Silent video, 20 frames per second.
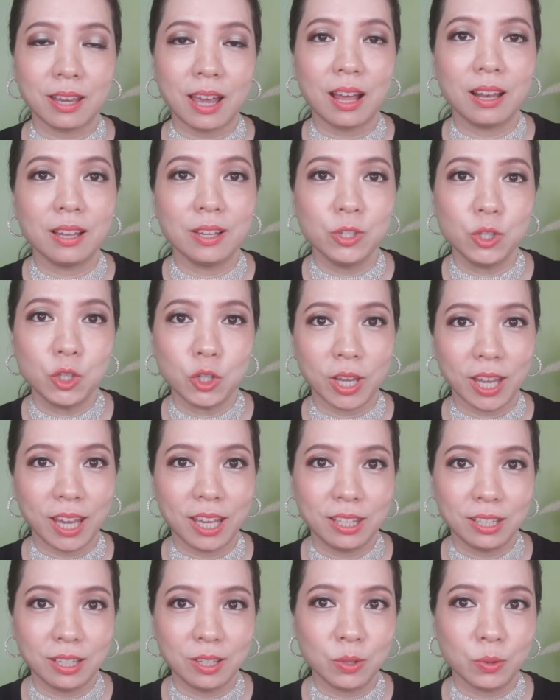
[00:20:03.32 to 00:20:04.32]
colors
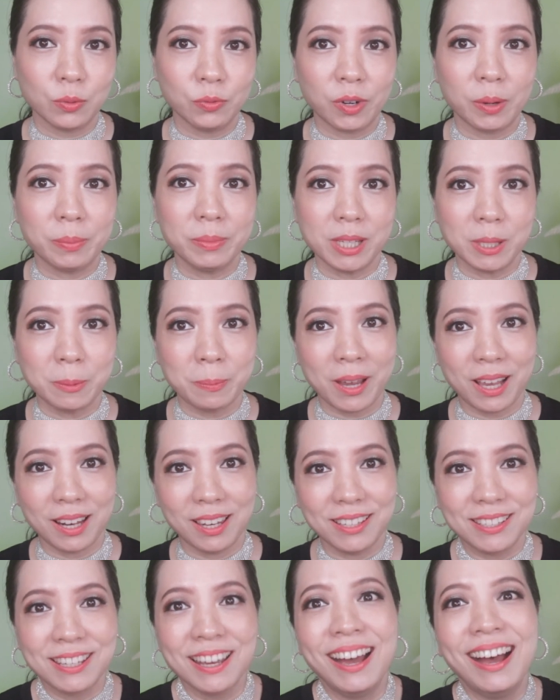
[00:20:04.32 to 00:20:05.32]
together to form this
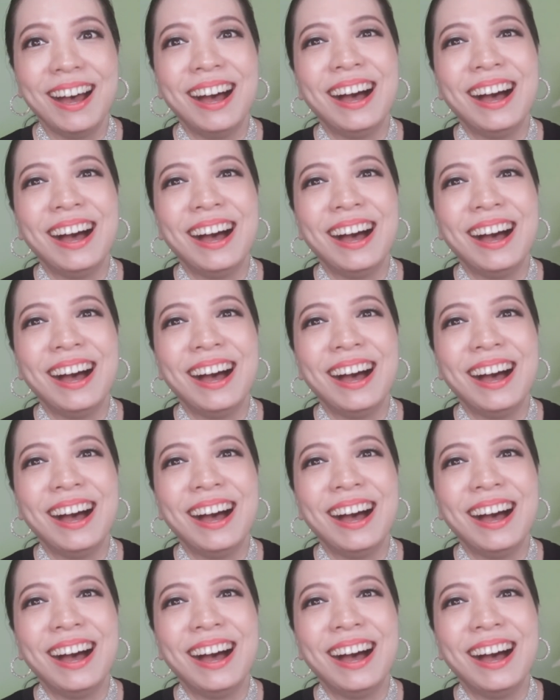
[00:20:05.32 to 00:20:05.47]
palette.